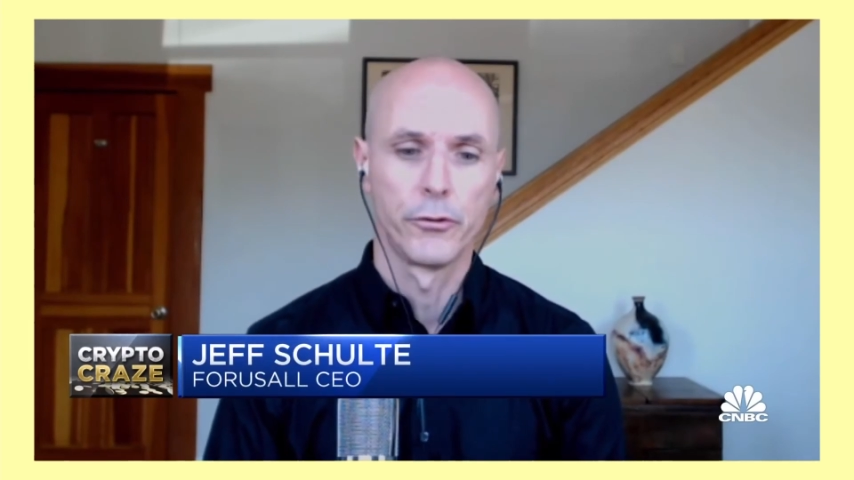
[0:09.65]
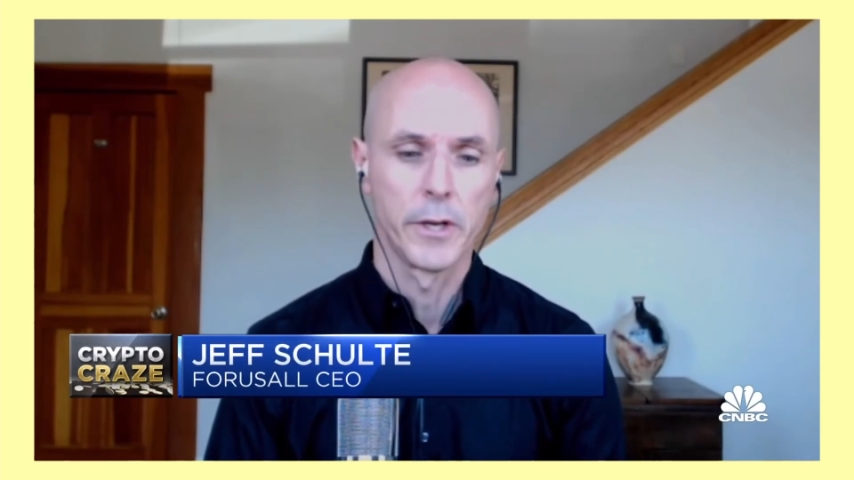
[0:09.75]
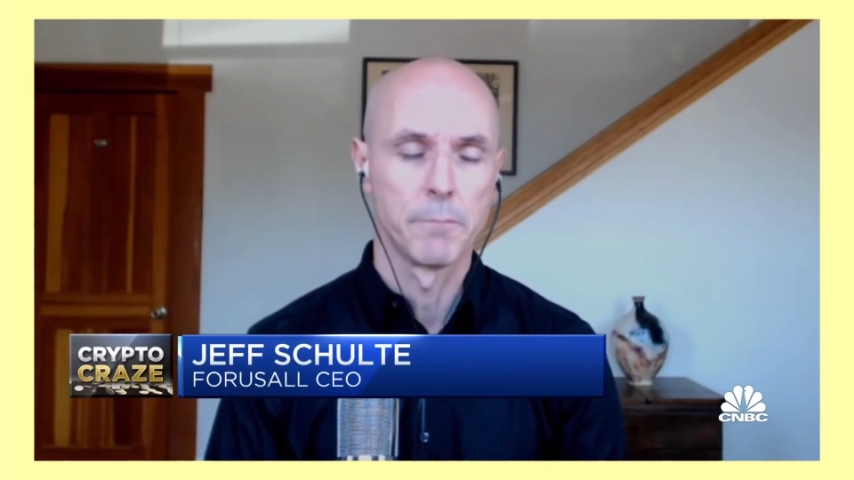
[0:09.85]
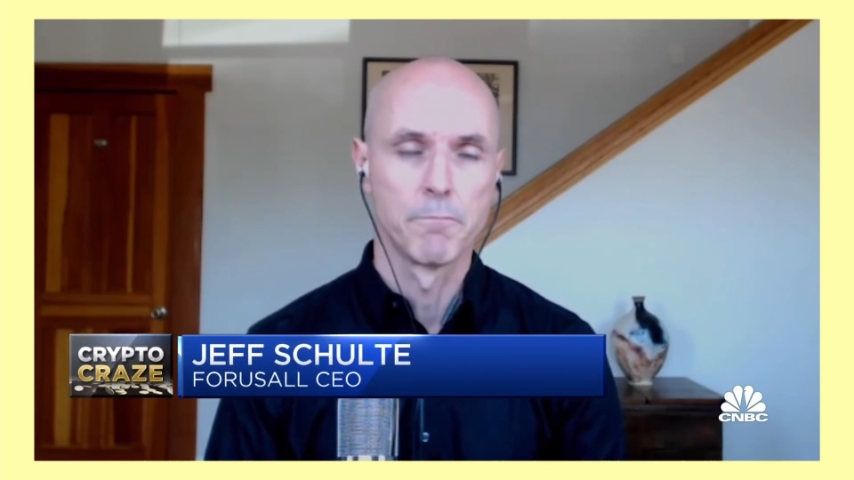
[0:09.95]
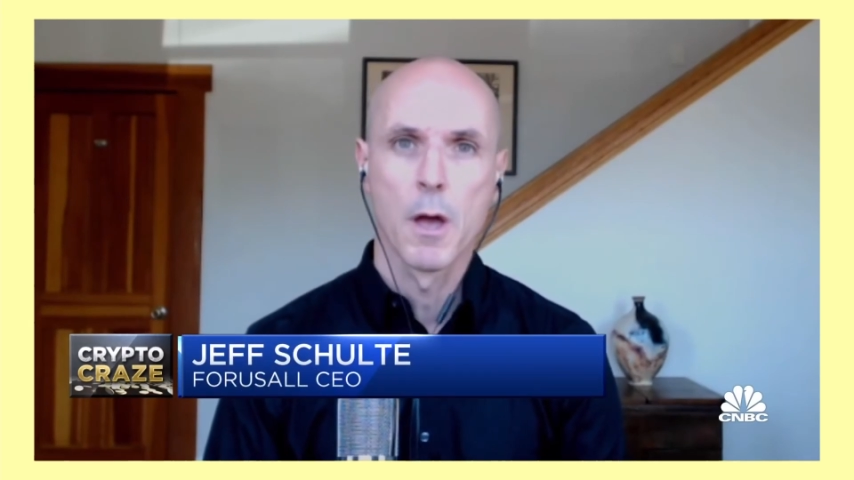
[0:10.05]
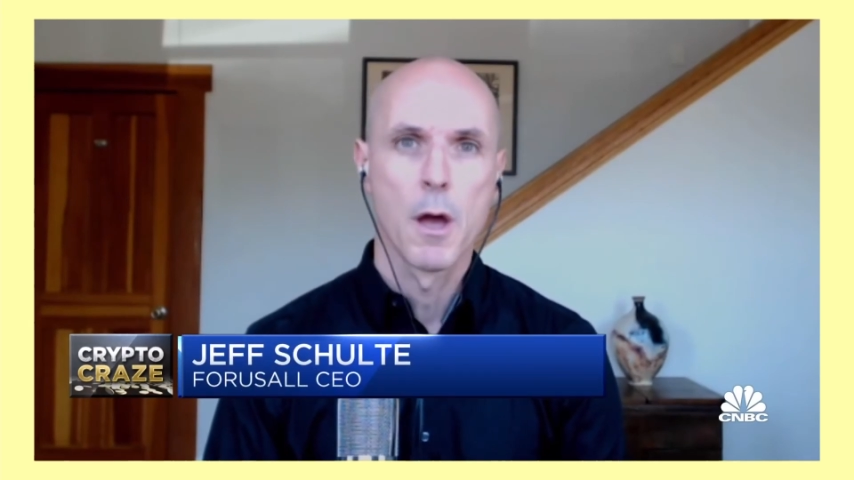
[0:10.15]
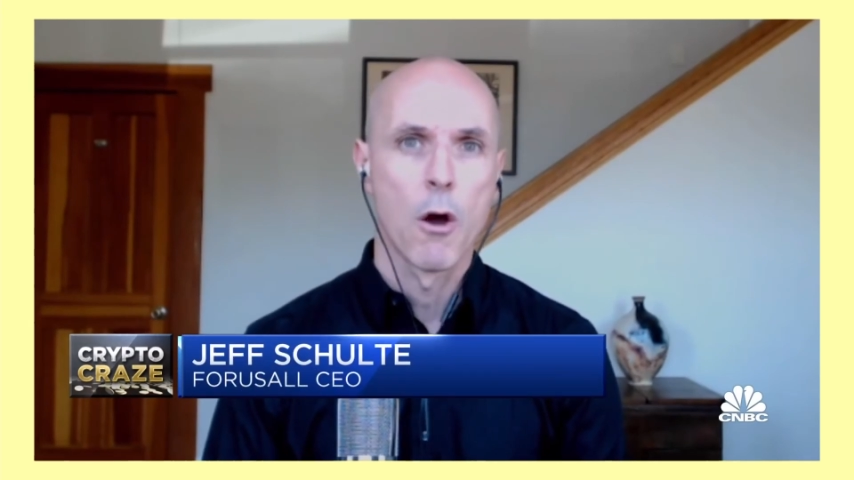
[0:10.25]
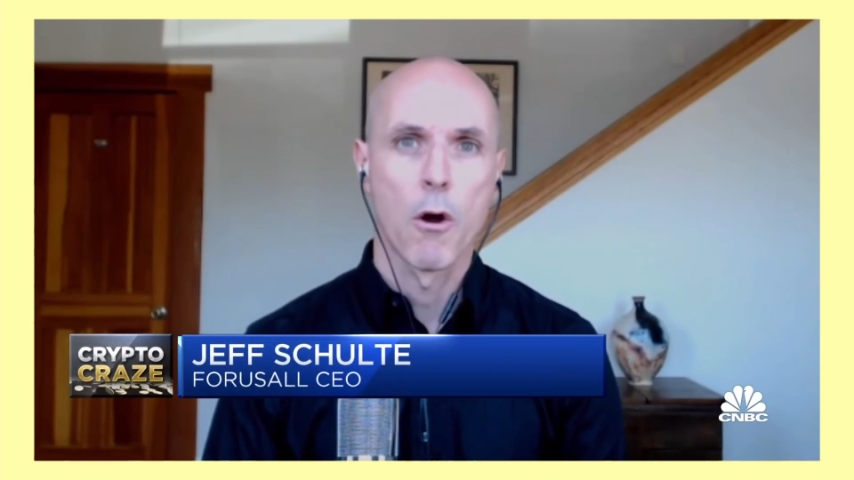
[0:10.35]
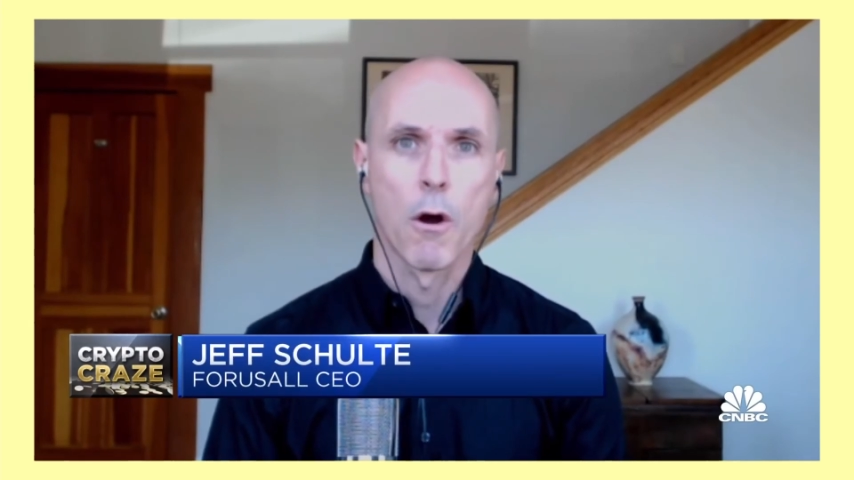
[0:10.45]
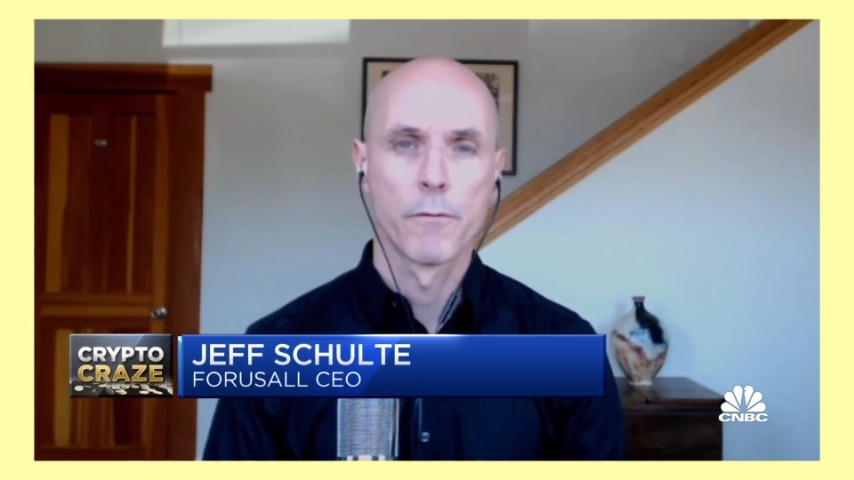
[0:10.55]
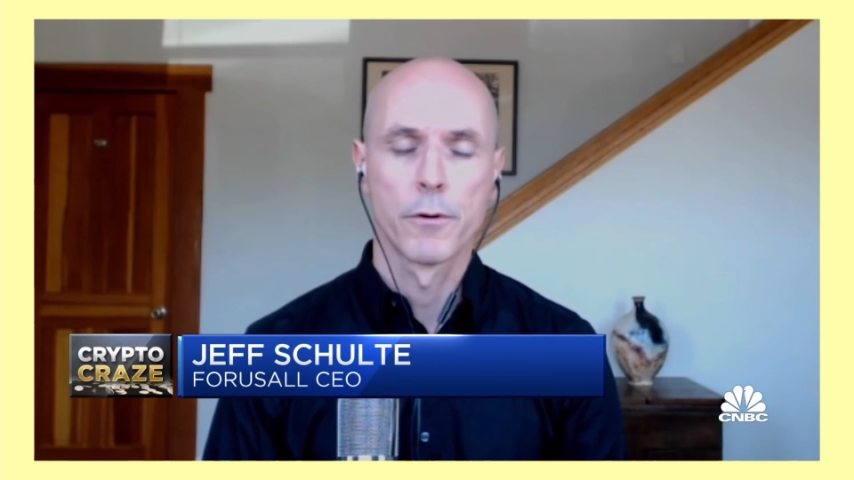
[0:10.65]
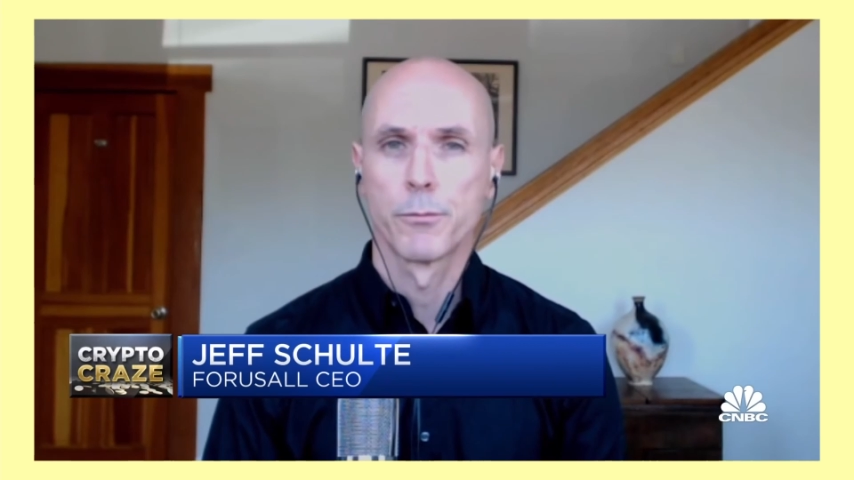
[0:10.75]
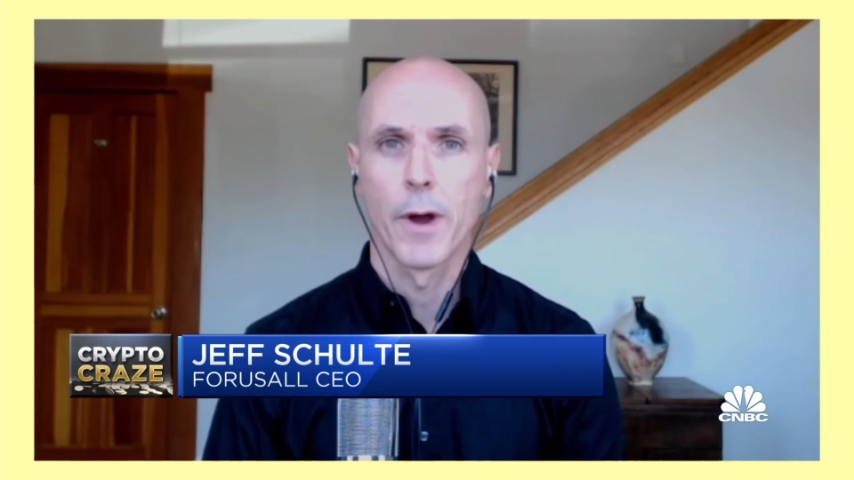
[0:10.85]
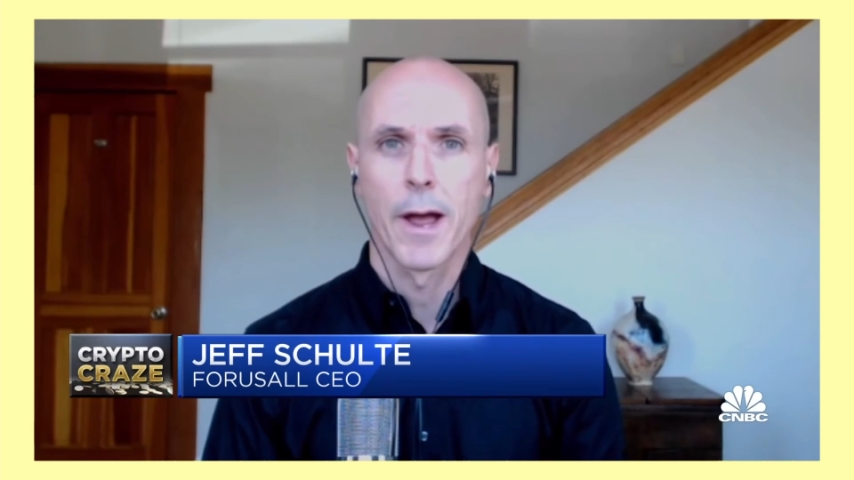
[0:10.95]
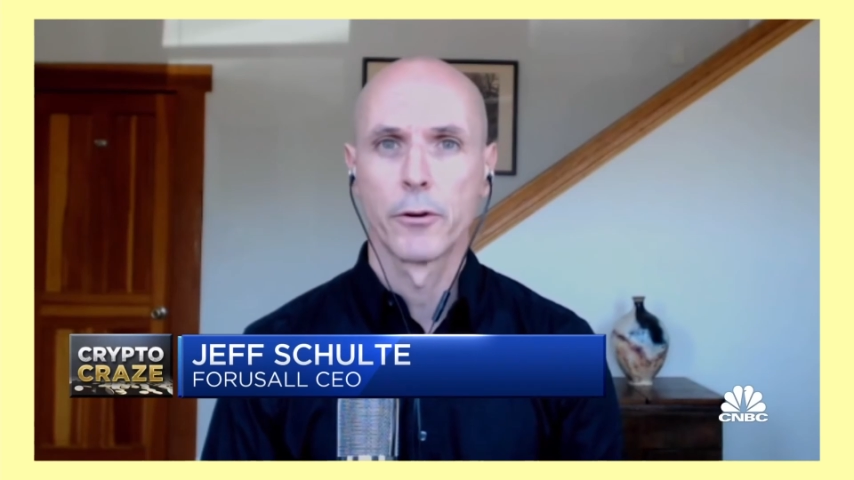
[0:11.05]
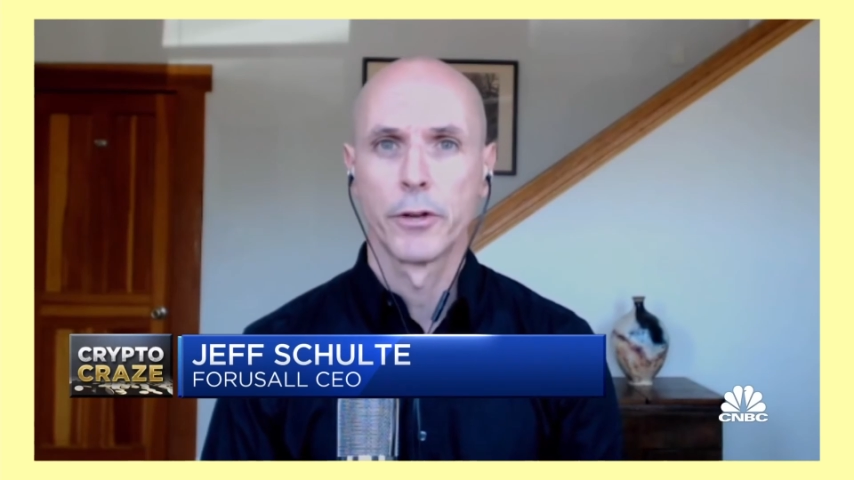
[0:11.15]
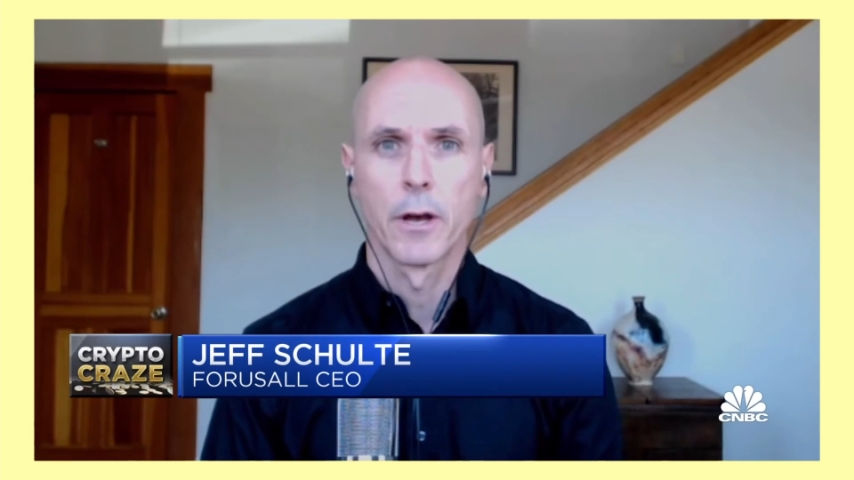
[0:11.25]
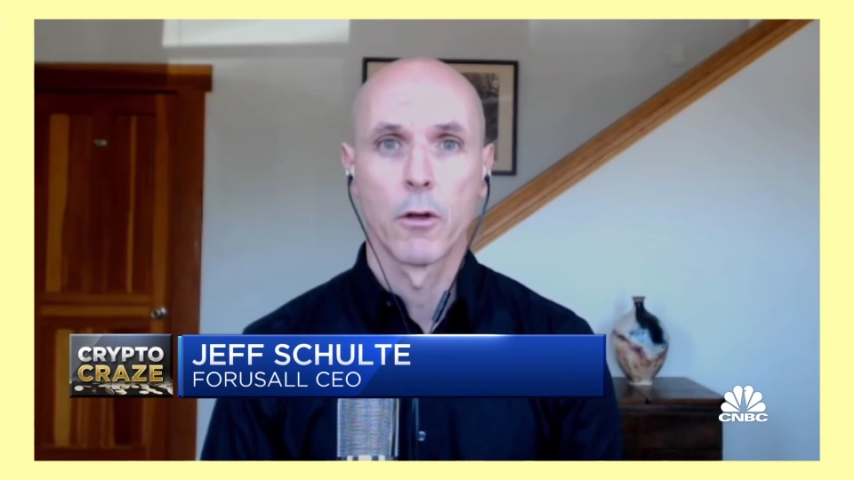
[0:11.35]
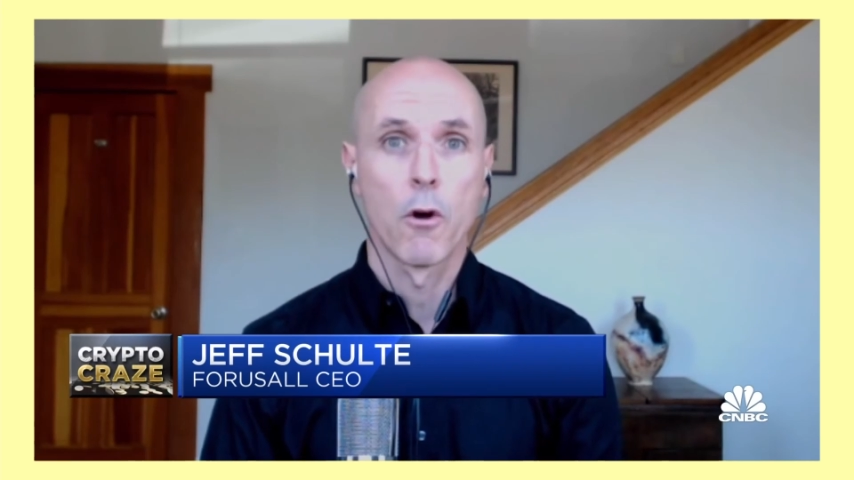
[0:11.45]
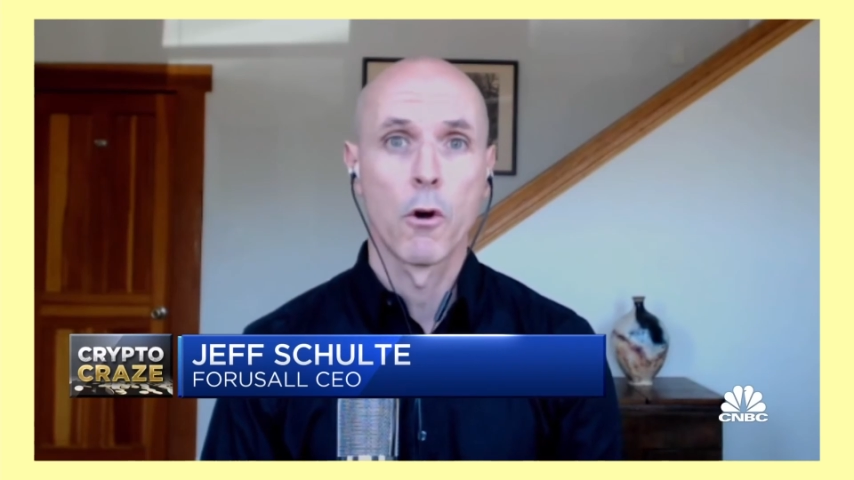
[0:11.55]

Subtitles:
You see Harvard, Brown, Yale,